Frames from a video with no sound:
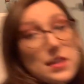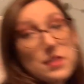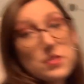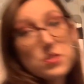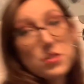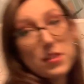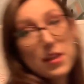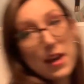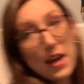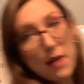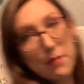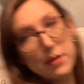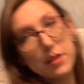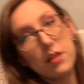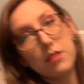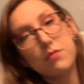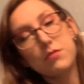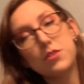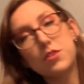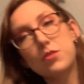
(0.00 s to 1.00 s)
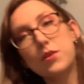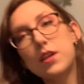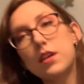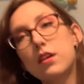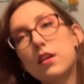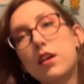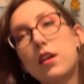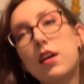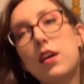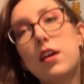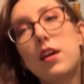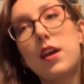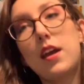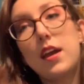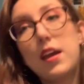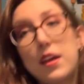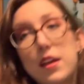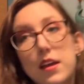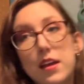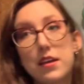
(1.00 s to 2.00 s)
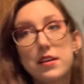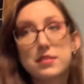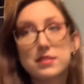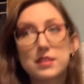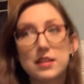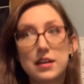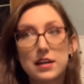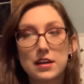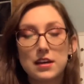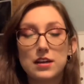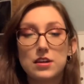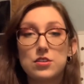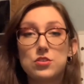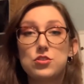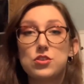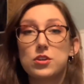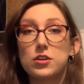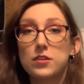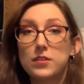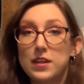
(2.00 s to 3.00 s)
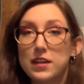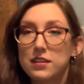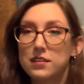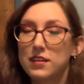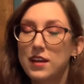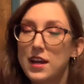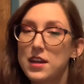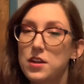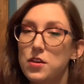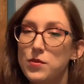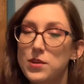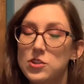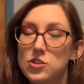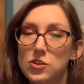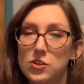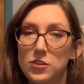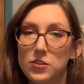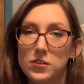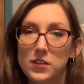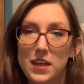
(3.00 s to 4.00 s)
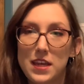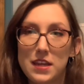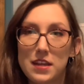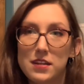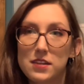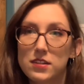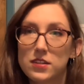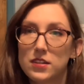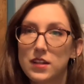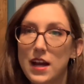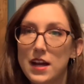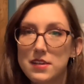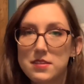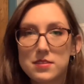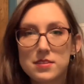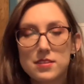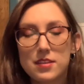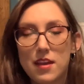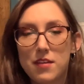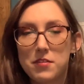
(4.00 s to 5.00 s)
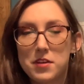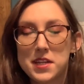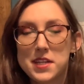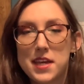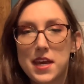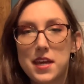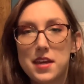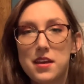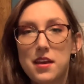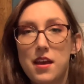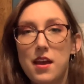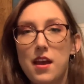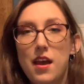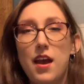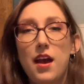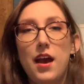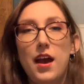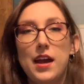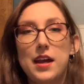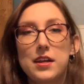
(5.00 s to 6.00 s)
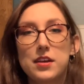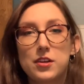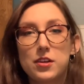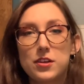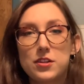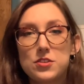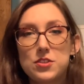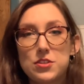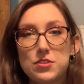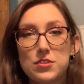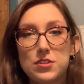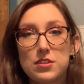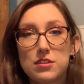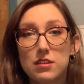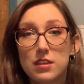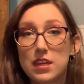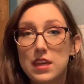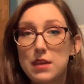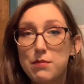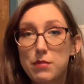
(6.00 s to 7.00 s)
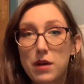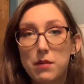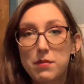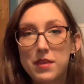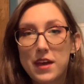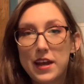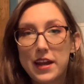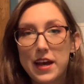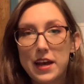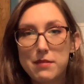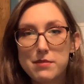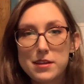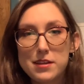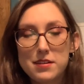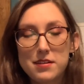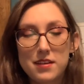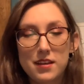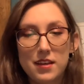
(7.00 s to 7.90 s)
into the habit of doing is journaling. I know we journal in class every day. I encourage you to keep up that habit.